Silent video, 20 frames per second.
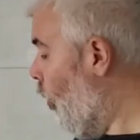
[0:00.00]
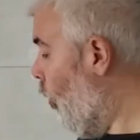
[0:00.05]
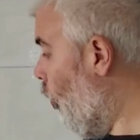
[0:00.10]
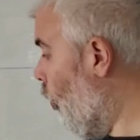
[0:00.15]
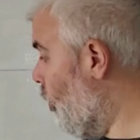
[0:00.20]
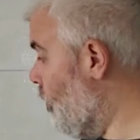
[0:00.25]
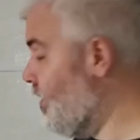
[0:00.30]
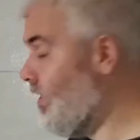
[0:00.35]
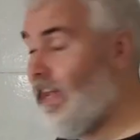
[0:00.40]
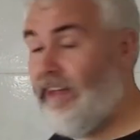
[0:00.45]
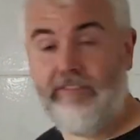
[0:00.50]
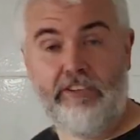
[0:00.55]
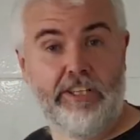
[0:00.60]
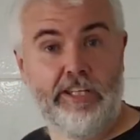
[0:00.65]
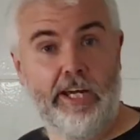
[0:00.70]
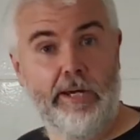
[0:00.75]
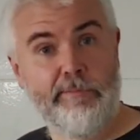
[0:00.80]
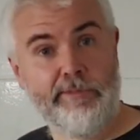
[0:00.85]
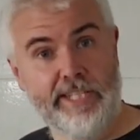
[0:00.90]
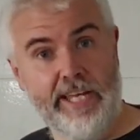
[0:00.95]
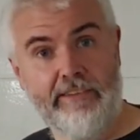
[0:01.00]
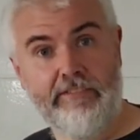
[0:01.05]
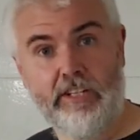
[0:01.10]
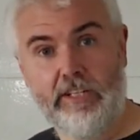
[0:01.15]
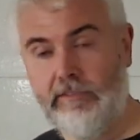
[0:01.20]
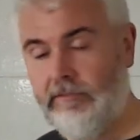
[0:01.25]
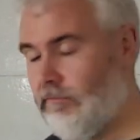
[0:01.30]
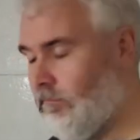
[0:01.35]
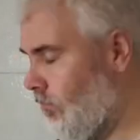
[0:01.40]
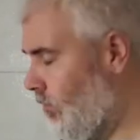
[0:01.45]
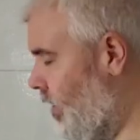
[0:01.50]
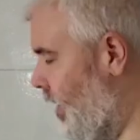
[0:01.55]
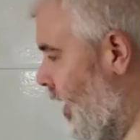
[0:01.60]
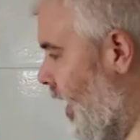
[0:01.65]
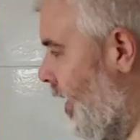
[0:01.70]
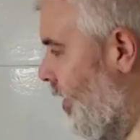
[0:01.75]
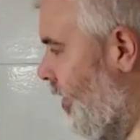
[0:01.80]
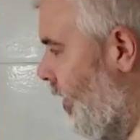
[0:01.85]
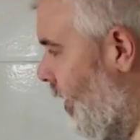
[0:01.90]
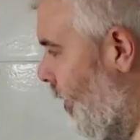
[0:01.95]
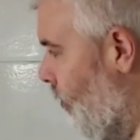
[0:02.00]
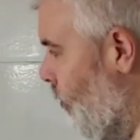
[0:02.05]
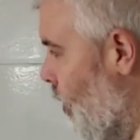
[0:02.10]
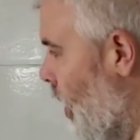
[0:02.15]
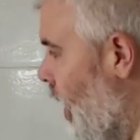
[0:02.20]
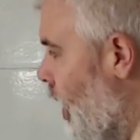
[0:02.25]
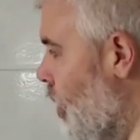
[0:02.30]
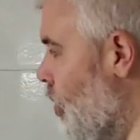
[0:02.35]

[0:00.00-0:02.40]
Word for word: or 7 times 7 to get there.